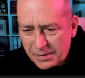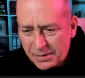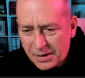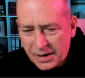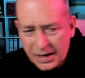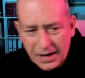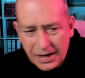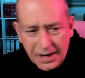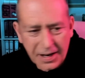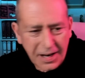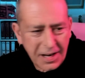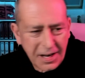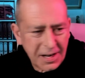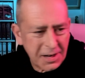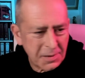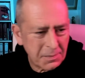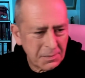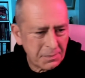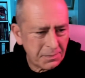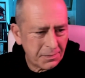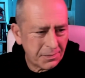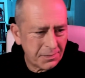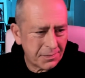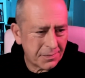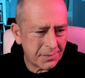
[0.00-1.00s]
Right.
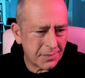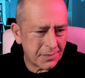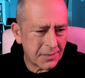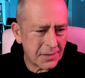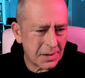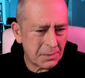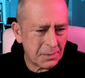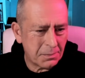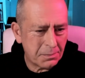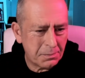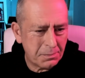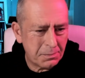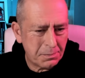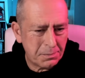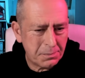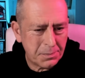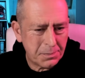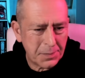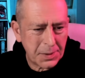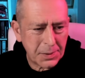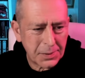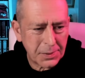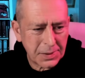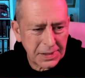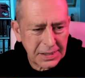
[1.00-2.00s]

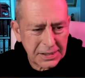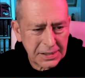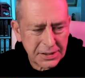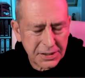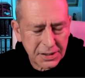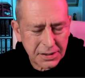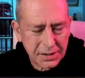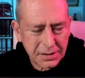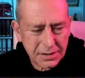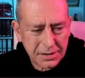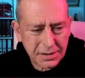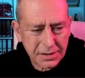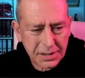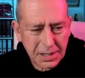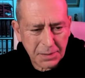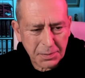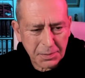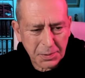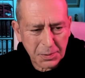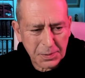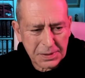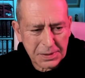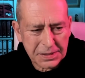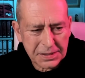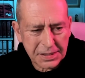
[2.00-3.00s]
Built an engine a
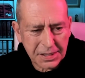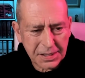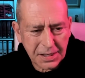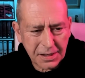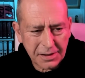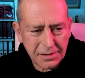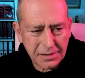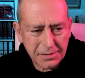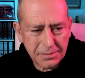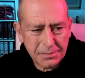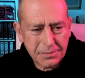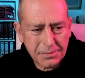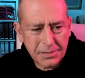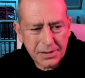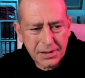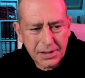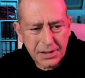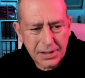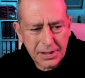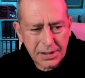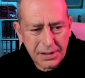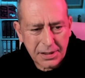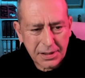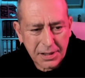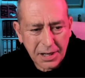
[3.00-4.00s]
couple of weeks ago
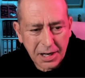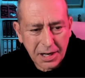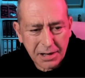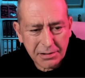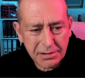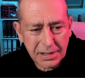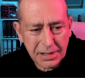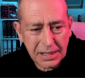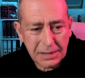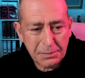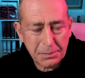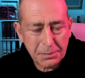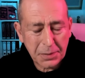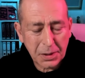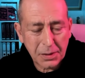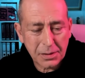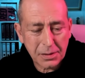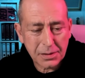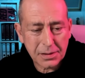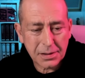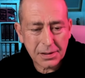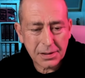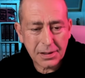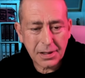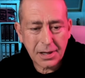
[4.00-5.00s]
with the RA
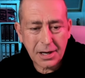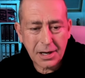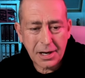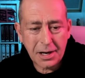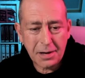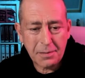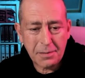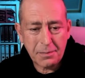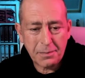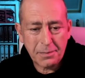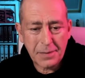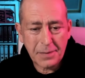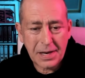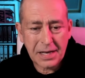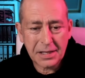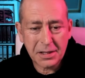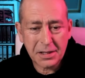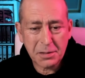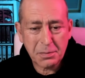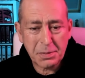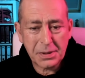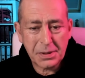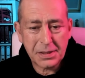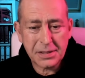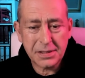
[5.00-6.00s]
block.
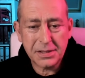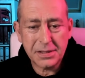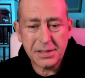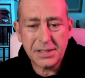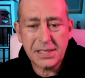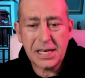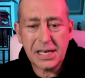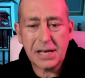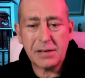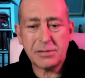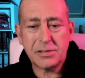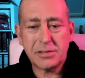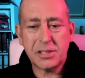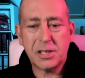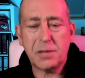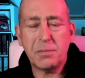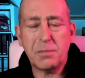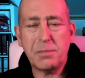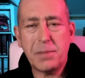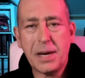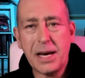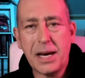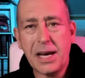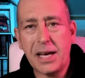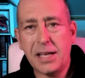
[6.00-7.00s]
Had the pistons out to
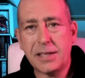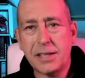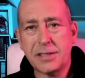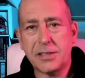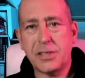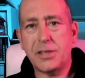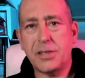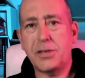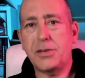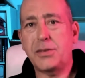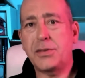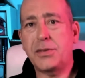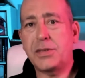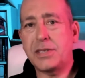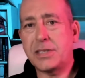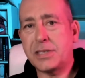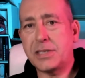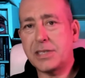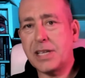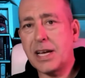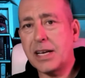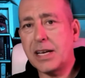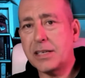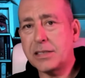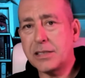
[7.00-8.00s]
compare to the
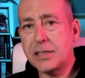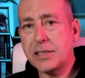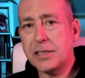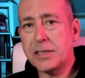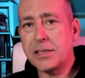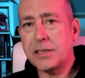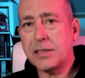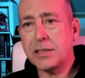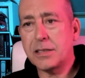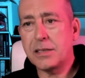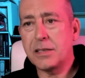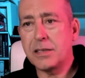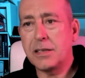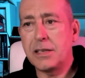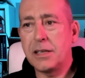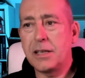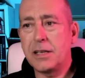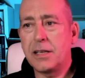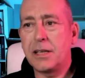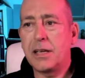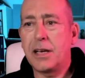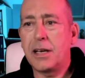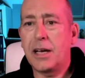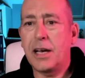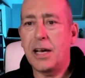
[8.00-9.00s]
standard
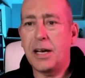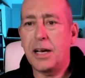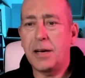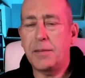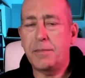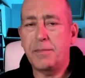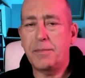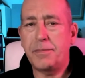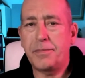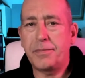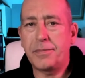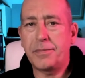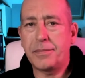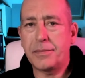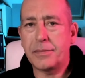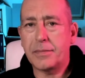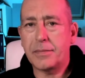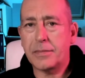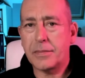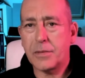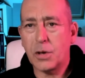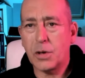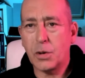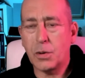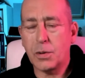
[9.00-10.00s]

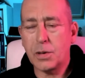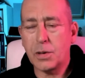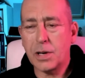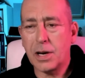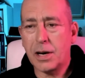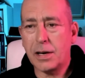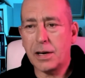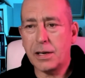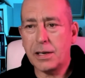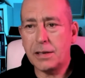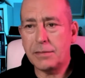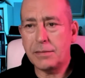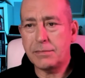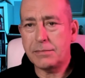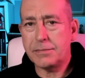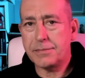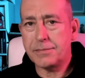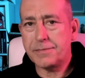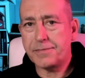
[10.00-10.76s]
Hawkeye